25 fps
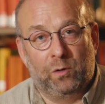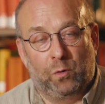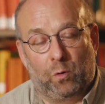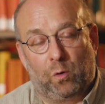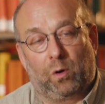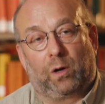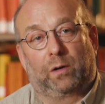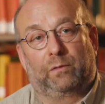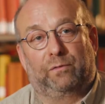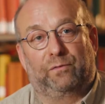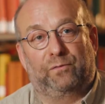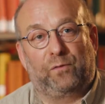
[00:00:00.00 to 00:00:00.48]

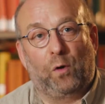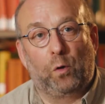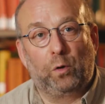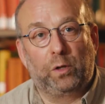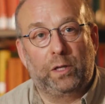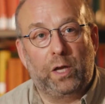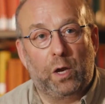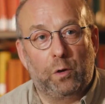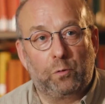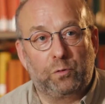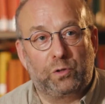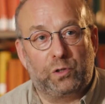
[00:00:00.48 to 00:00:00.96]
or
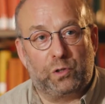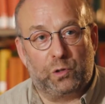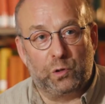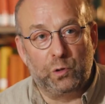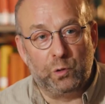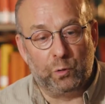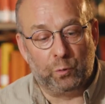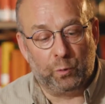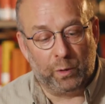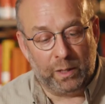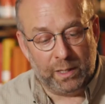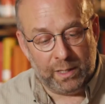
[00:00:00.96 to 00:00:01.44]
folio
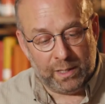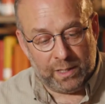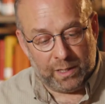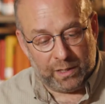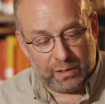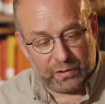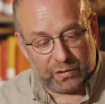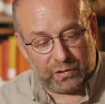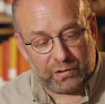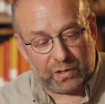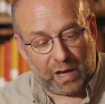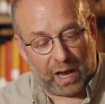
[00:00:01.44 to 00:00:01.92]
2,
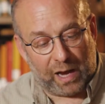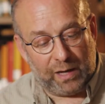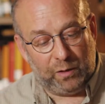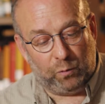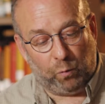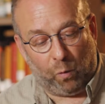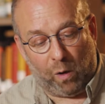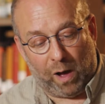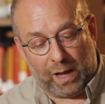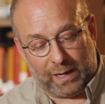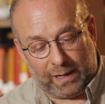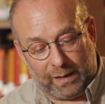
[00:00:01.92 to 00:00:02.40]
side
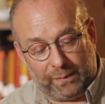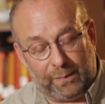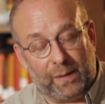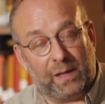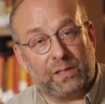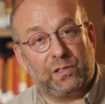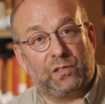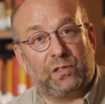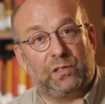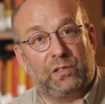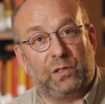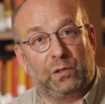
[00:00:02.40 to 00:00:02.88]
1, and
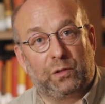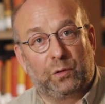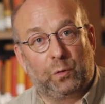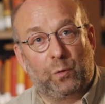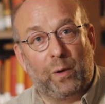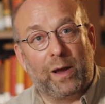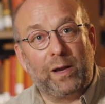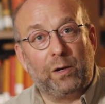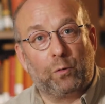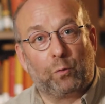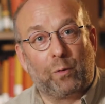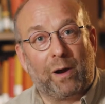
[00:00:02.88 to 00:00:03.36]
that's still the
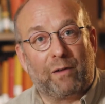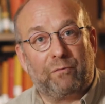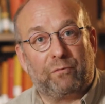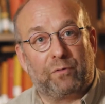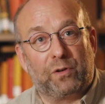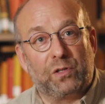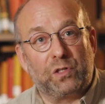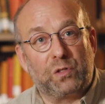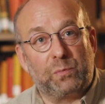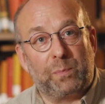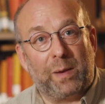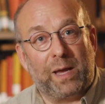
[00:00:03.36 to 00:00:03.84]
way to
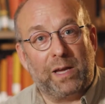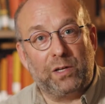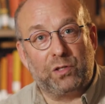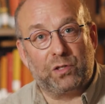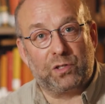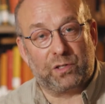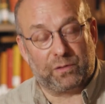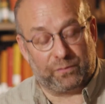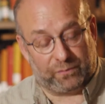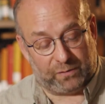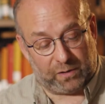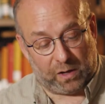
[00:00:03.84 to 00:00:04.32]
reference
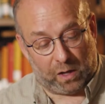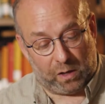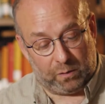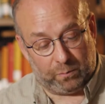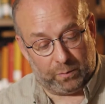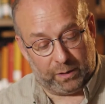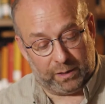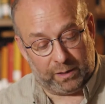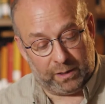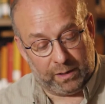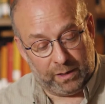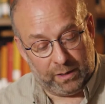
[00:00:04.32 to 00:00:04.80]
pages of
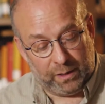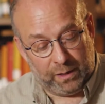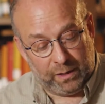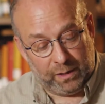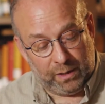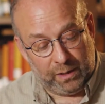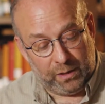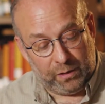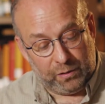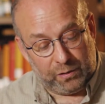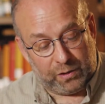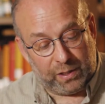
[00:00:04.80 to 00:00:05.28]
Talmud
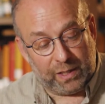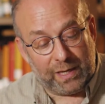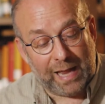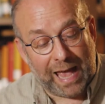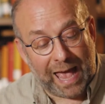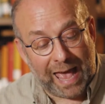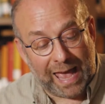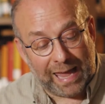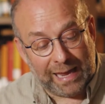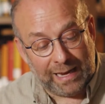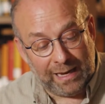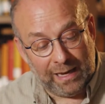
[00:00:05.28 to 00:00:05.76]

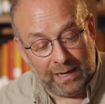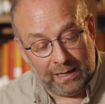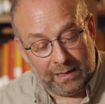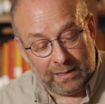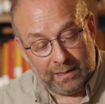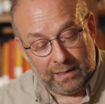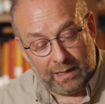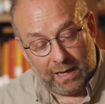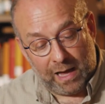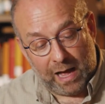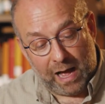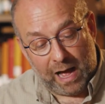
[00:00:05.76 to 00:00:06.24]
today.
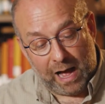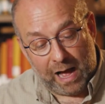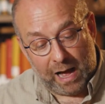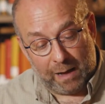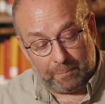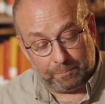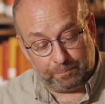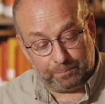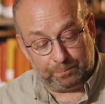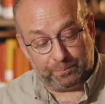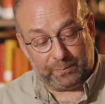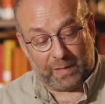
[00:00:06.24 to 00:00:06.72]

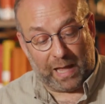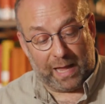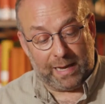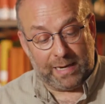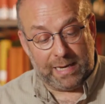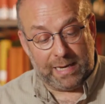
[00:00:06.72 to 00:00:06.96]
And